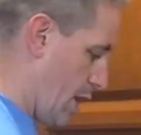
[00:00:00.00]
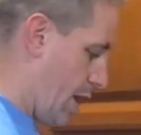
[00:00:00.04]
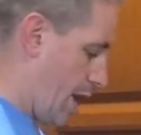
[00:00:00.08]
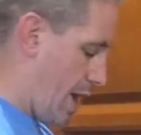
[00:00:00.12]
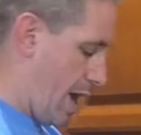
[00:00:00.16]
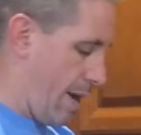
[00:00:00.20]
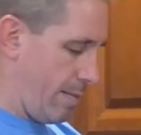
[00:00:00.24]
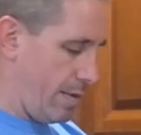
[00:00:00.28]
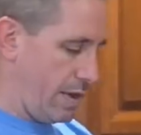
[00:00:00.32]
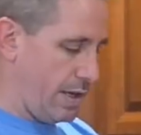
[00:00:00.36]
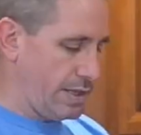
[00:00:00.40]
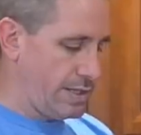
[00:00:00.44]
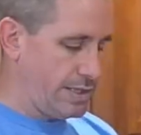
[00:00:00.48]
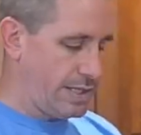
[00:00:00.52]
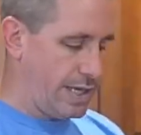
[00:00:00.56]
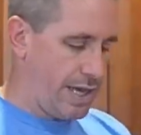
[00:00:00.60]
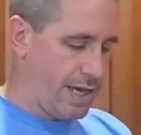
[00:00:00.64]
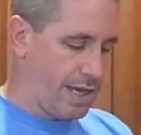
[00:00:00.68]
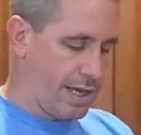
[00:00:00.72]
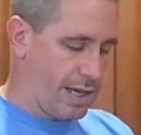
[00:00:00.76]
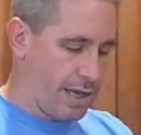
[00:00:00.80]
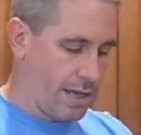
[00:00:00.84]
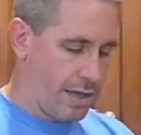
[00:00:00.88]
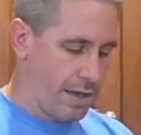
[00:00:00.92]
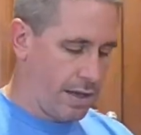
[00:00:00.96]
I'm going to
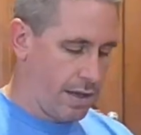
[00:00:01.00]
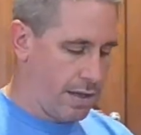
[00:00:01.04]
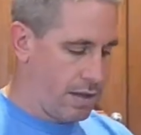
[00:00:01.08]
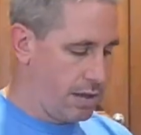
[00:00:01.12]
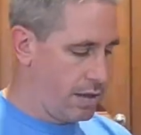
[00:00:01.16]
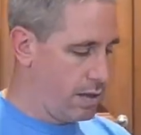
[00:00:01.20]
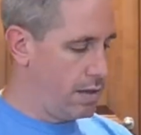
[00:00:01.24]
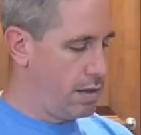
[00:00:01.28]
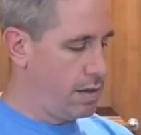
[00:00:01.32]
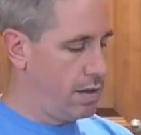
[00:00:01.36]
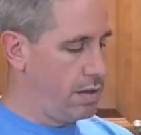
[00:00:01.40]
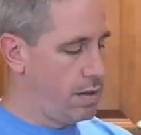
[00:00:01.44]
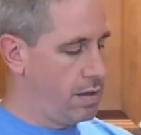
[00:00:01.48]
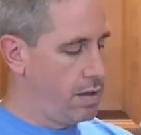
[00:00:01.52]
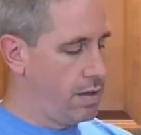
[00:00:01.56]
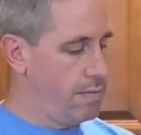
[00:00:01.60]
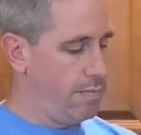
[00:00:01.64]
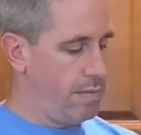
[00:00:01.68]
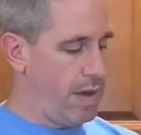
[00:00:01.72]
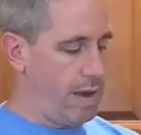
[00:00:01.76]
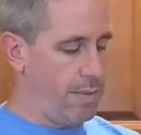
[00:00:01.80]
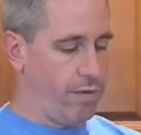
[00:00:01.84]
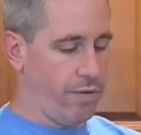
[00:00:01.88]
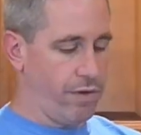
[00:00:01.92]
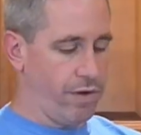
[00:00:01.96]
take
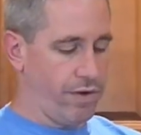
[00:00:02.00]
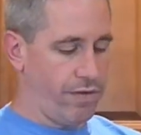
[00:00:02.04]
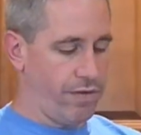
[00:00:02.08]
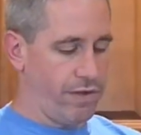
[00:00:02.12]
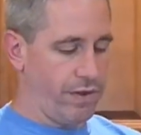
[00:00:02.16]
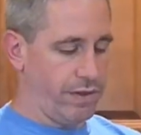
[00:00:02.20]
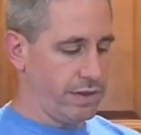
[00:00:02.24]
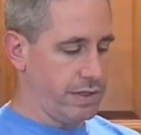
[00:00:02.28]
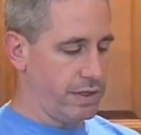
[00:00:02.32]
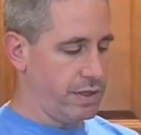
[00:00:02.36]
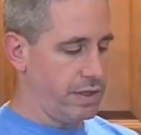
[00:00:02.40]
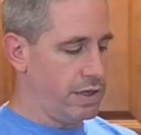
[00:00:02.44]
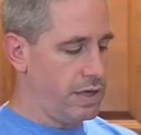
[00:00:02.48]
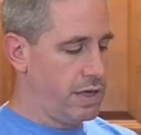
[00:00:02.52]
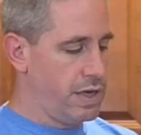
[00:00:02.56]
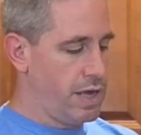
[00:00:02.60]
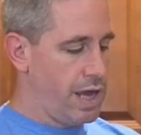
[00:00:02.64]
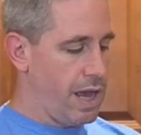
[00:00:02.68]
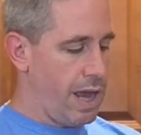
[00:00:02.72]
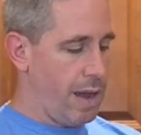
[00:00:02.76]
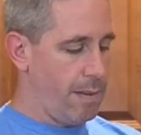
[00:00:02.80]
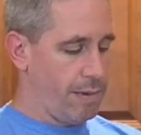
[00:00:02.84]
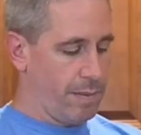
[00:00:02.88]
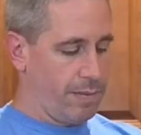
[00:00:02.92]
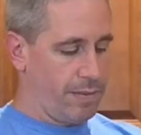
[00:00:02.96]
my portafilter.
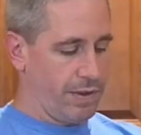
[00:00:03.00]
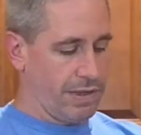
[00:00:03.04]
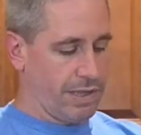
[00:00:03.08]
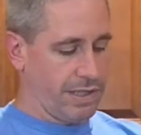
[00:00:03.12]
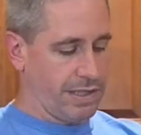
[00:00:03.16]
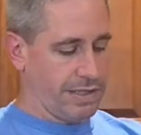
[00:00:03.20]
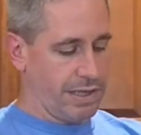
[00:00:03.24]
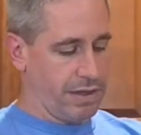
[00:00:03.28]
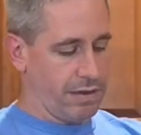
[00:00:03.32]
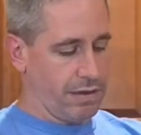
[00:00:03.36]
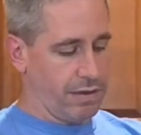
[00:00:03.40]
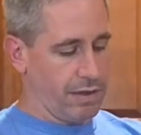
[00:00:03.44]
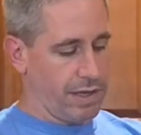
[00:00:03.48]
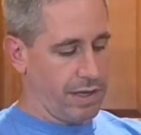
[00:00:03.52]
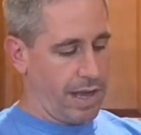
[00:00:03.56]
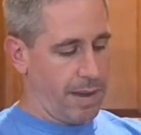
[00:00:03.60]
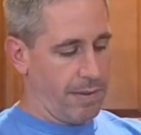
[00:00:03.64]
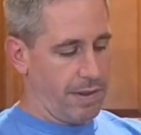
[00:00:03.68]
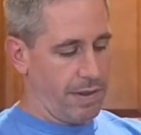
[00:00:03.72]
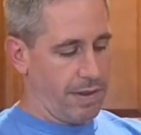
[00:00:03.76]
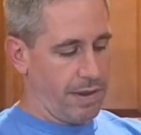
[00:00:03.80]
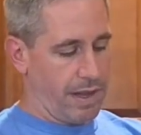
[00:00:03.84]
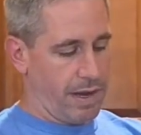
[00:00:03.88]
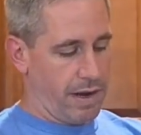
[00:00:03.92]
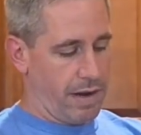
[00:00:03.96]
I'm going to put the single cup
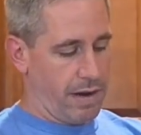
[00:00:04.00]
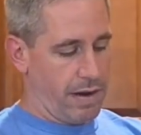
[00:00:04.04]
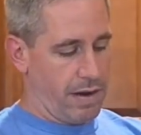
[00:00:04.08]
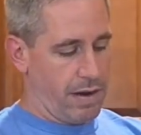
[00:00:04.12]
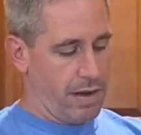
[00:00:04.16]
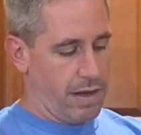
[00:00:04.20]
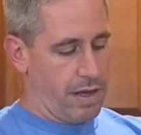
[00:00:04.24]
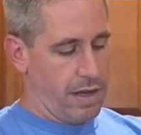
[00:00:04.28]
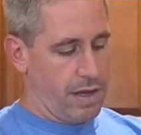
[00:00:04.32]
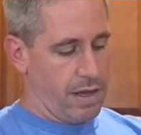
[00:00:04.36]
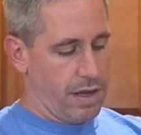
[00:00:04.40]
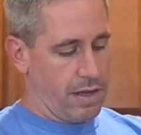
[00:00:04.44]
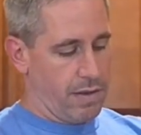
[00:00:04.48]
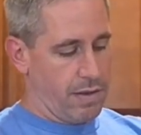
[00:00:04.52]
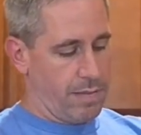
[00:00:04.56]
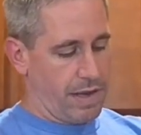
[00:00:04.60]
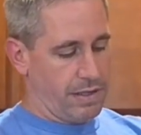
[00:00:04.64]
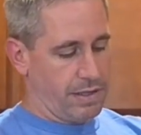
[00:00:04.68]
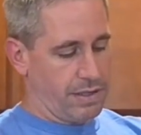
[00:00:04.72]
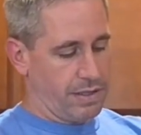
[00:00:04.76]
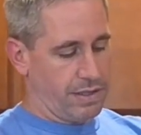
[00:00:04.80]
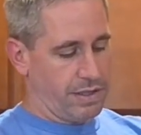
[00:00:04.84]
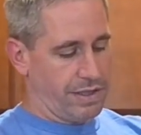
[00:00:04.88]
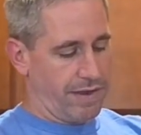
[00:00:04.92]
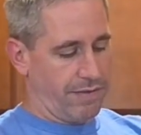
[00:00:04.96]
in there. You
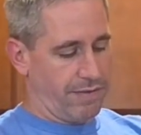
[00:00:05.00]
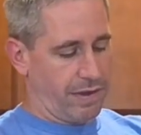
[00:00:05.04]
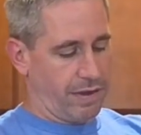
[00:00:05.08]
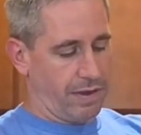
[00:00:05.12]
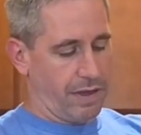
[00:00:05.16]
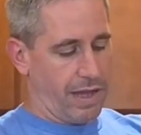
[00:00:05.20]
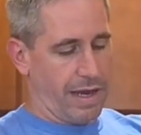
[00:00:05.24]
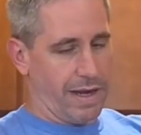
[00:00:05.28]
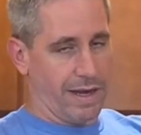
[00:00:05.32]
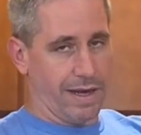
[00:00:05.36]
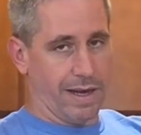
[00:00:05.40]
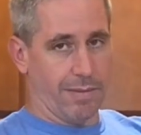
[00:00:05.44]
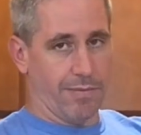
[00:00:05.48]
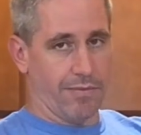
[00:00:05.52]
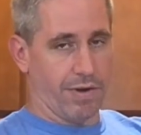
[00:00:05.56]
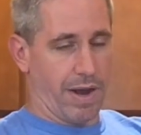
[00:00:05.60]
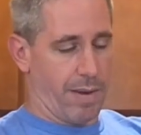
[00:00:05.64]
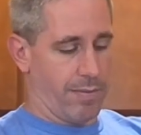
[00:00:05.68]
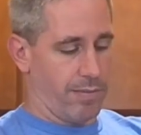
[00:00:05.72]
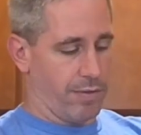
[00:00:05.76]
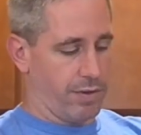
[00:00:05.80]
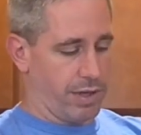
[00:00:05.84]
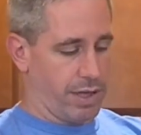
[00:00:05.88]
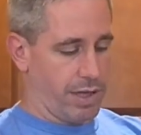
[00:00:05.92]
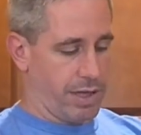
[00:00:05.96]
basically just have to line it up
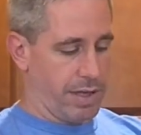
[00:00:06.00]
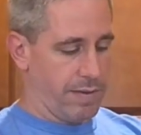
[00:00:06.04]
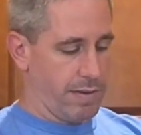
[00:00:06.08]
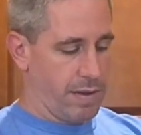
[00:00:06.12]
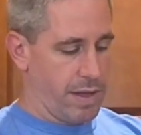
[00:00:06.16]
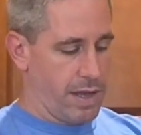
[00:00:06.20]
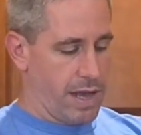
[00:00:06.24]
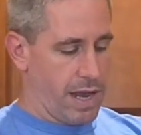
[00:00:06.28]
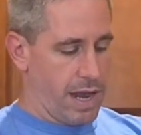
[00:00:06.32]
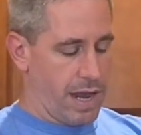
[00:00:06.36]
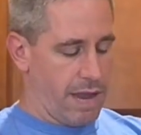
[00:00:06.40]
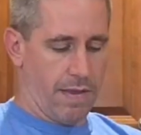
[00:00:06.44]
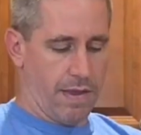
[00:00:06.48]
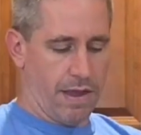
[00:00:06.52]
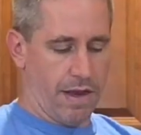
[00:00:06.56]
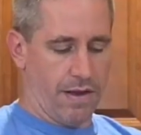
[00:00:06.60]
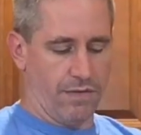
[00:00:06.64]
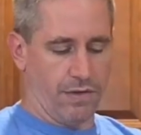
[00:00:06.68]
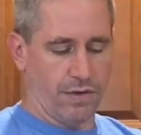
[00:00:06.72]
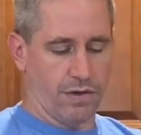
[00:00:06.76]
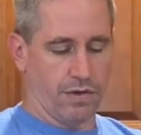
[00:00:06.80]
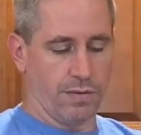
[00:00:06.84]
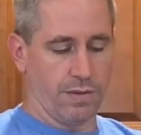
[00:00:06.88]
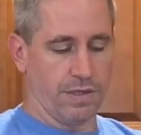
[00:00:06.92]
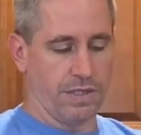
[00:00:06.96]
properly. And then if
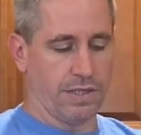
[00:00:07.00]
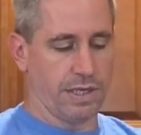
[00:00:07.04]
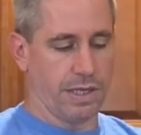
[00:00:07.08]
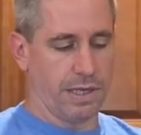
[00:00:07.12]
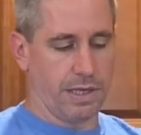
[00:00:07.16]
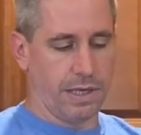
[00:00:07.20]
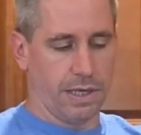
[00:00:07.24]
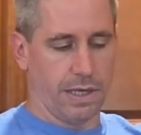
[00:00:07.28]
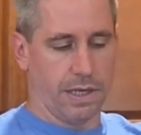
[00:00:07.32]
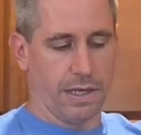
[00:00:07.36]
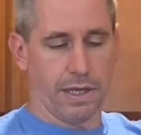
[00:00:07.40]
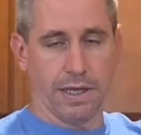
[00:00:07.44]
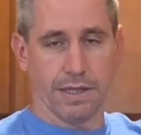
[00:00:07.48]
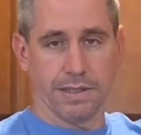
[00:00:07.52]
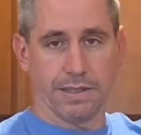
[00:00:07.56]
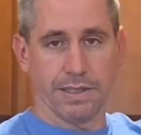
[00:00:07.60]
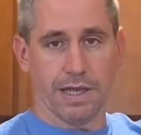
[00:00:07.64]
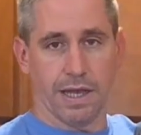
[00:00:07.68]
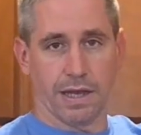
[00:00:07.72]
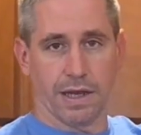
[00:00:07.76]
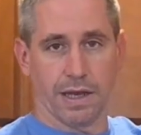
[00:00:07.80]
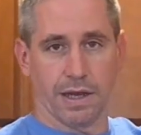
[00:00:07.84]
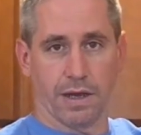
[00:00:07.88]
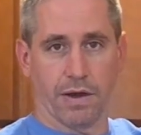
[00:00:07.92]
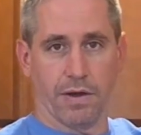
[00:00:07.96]
you twist it, it's
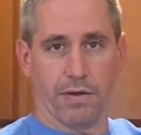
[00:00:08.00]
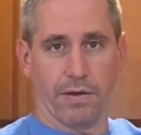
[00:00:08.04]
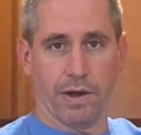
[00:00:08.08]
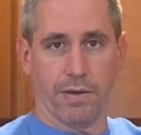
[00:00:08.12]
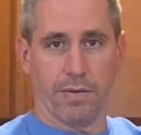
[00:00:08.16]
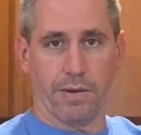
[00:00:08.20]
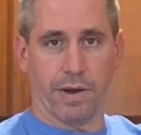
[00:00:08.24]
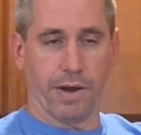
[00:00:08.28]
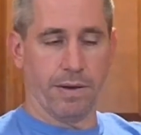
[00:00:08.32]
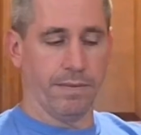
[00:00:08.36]
not going to go anywhere.